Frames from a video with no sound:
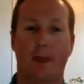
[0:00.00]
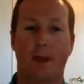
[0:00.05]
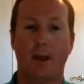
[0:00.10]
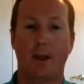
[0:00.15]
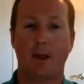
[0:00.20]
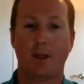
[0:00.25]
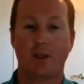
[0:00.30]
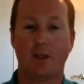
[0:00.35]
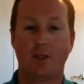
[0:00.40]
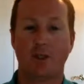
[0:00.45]

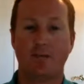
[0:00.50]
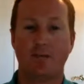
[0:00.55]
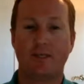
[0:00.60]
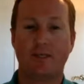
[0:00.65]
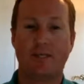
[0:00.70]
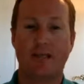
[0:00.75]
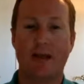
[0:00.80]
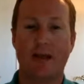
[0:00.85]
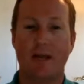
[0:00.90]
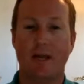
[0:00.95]
You should be
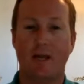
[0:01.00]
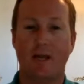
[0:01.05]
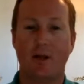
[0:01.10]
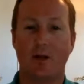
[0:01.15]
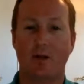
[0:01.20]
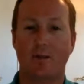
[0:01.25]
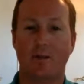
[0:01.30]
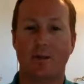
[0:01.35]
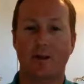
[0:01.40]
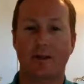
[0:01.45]
scanning
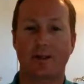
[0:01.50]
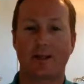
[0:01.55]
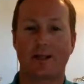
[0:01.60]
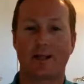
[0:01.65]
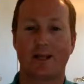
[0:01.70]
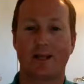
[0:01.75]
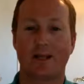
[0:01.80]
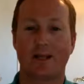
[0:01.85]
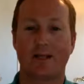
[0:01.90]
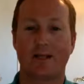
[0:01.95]
your mirrors
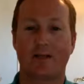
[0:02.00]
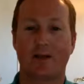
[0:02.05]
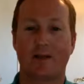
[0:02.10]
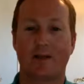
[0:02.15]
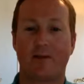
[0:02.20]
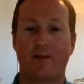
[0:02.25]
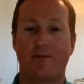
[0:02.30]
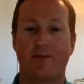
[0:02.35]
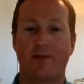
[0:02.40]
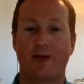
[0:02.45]
at least
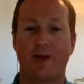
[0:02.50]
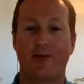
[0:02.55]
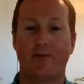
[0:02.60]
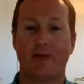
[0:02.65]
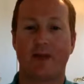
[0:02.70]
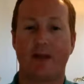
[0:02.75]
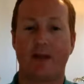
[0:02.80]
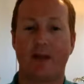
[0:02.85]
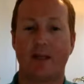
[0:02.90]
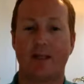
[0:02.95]
every 5
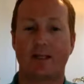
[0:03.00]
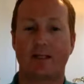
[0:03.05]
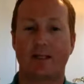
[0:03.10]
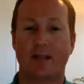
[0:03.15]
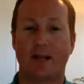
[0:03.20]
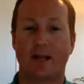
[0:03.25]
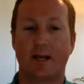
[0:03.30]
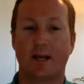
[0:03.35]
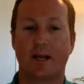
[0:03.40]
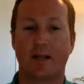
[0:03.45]
to 8
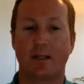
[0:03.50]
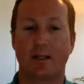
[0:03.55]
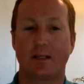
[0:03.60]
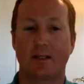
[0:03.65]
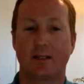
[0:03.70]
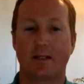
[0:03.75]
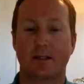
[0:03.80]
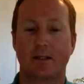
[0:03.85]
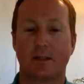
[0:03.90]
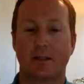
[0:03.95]

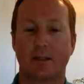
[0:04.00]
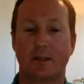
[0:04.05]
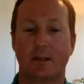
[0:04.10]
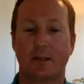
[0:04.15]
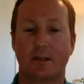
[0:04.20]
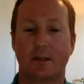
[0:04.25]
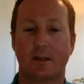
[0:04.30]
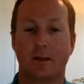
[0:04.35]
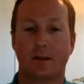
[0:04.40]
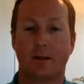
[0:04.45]
seconds.
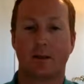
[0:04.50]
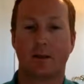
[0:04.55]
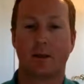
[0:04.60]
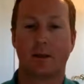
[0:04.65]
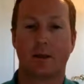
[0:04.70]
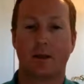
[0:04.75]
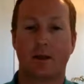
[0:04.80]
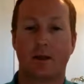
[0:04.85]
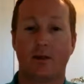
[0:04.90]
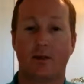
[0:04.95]

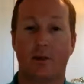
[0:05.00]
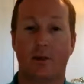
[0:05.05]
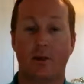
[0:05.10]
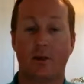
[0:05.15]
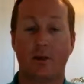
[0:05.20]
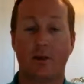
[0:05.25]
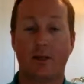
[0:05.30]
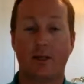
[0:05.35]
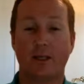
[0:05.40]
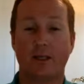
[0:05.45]
The more
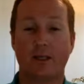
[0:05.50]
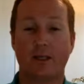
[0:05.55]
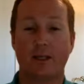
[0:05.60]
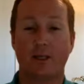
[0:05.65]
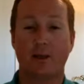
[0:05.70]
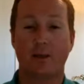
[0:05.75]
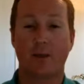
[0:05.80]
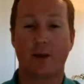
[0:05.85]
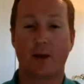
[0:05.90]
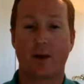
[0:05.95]
you can see
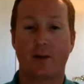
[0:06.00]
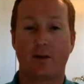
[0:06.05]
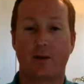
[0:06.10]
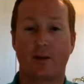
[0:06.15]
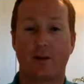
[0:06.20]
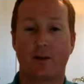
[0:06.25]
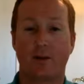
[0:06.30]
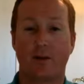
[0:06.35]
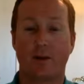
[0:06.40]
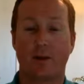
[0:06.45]
around
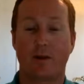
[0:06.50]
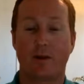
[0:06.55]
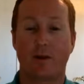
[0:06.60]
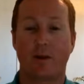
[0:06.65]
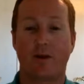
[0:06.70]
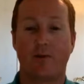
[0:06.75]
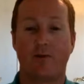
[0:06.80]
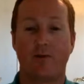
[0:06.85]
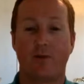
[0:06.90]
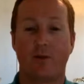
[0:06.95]
you, the better
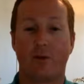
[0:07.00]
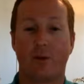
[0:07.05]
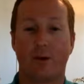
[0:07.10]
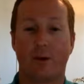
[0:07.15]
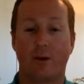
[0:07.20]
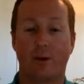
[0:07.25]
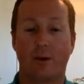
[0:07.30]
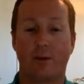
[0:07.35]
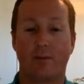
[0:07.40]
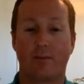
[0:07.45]
off you
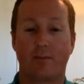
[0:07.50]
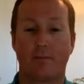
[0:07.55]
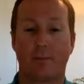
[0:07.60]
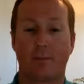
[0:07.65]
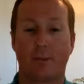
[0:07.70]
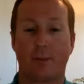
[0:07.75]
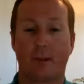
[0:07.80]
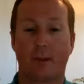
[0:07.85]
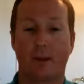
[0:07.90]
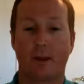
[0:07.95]
are.
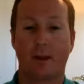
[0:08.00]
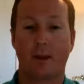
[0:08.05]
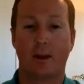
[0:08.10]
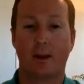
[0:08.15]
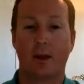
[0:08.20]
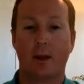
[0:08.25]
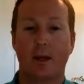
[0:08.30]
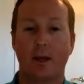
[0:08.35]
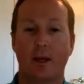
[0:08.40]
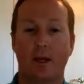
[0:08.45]

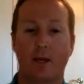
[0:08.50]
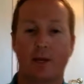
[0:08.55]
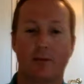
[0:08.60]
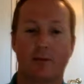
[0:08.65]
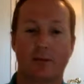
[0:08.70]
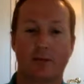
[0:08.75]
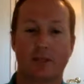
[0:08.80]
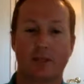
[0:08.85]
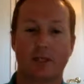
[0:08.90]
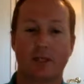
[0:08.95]

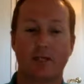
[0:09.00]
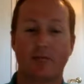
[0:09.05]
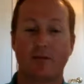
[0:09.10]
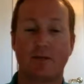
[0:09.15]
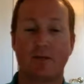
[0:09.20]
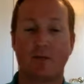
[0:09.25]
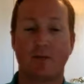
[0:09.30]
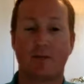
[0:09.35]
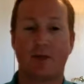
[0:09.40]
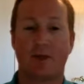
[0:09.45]
Which leads me
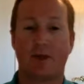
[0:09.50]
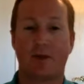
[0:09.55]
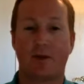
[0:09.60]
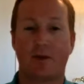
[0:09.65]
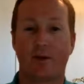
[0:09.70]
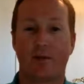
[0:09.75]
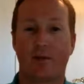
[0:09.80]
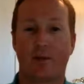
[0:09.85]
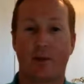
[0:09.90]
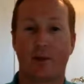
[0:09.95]
to my
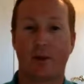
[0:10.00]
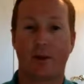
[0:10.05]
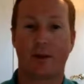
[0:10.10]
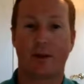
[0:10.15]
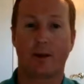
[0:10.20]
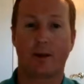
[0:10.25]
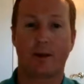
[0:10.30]
third point.